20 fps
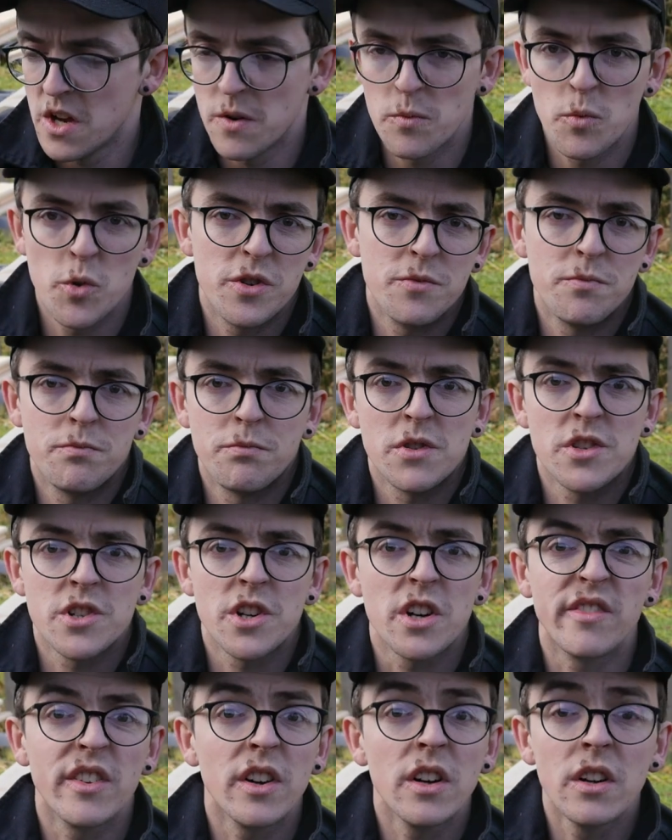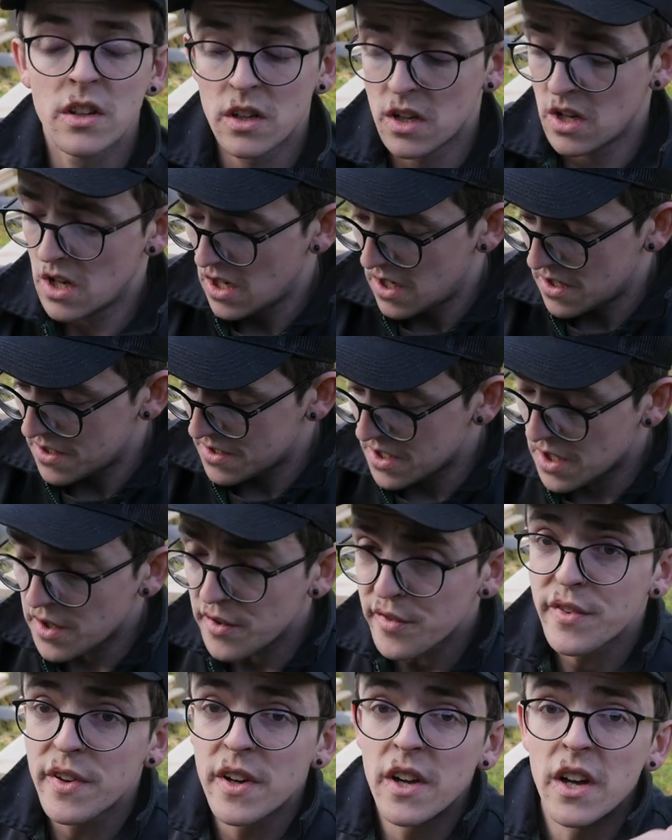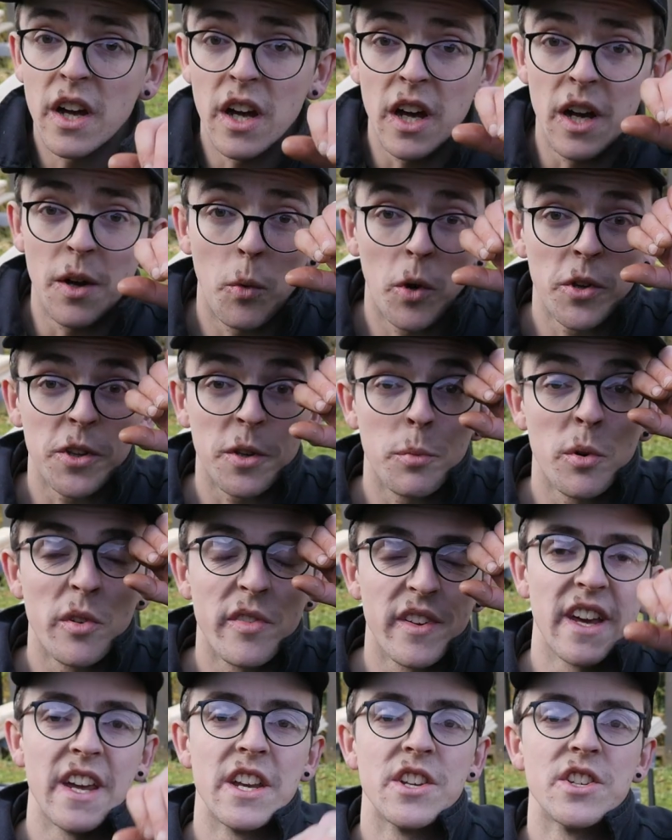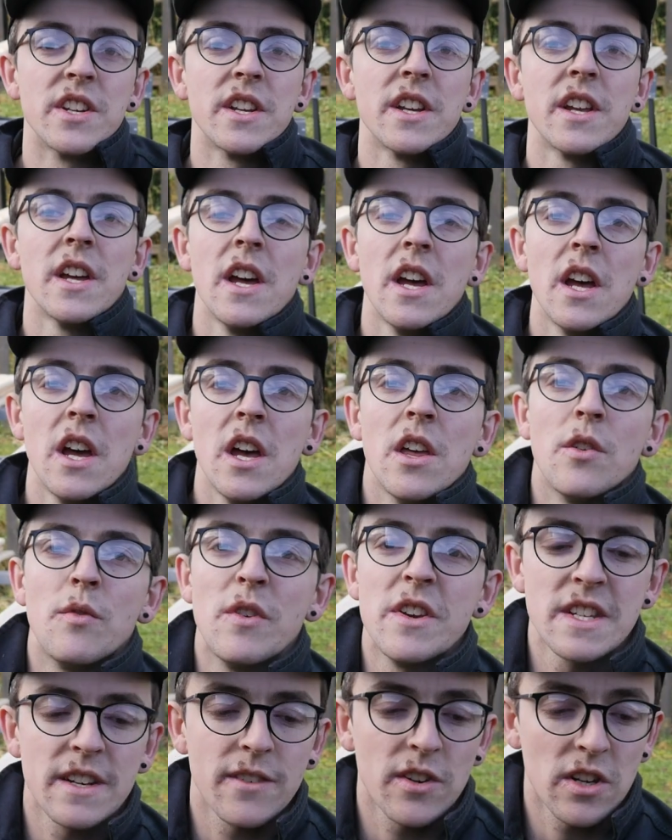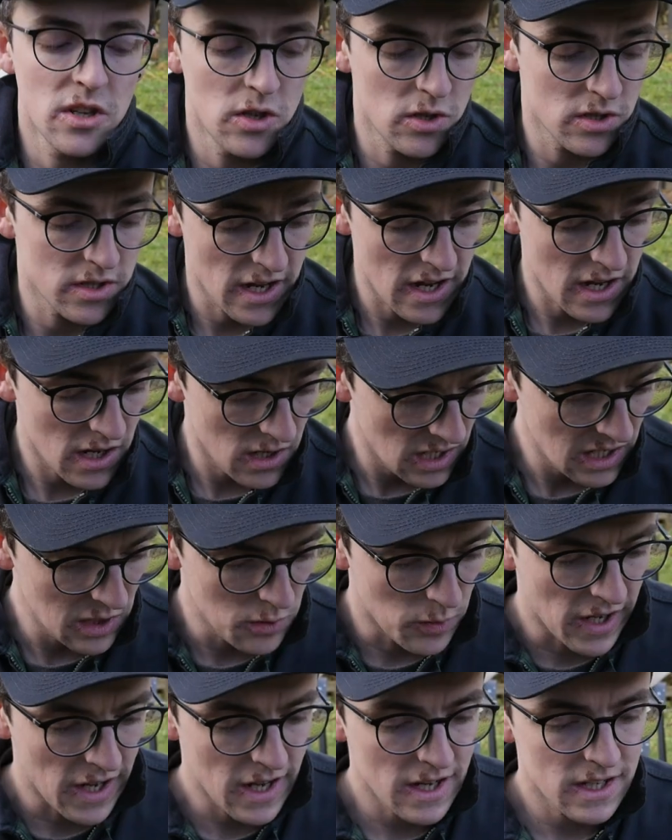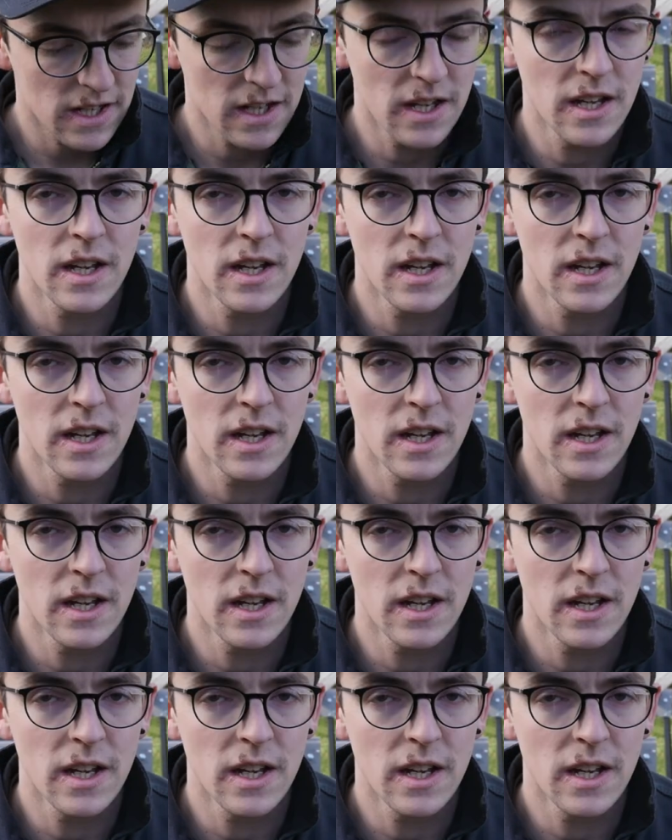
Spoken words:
wood preserver stuff, waterproofing agent. The reason I'm going to use that, hello cat,